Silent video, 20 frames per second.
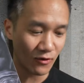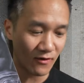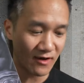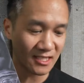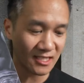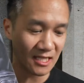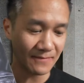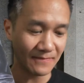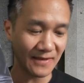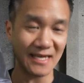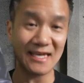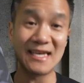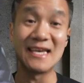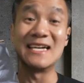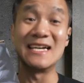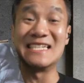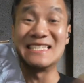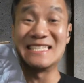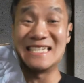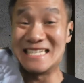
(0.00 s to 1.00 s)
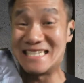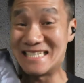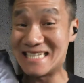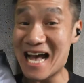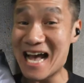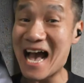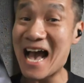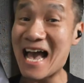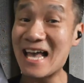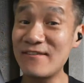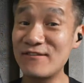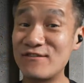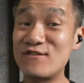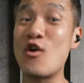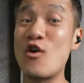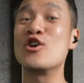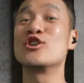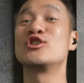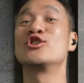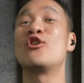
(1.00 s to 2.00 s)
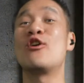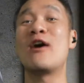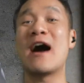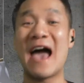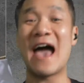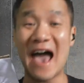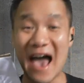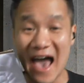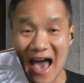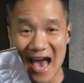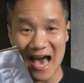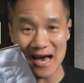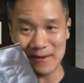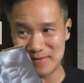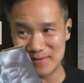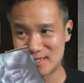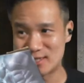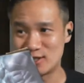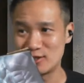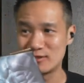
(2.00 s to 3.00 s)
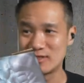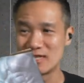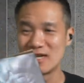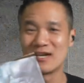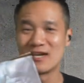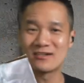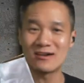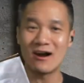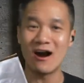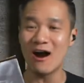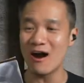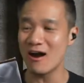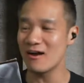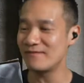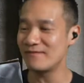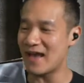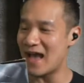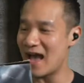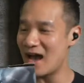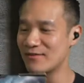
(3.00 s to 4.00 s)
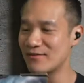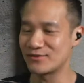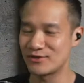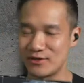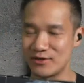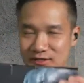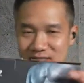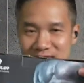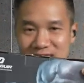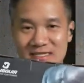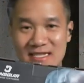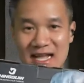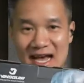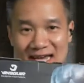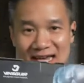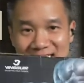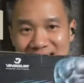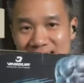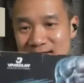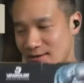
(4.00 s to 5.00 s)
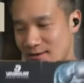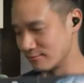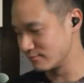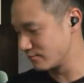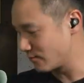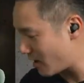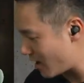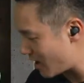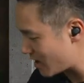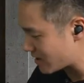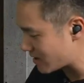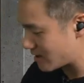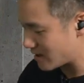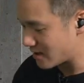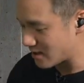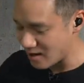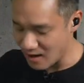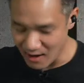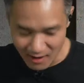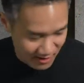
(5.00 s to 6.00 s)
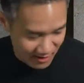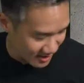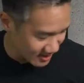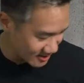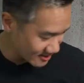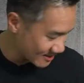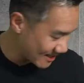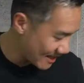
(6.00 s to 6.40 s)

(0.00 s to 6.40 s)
going to be designed for your abs to carve out those nice rock hard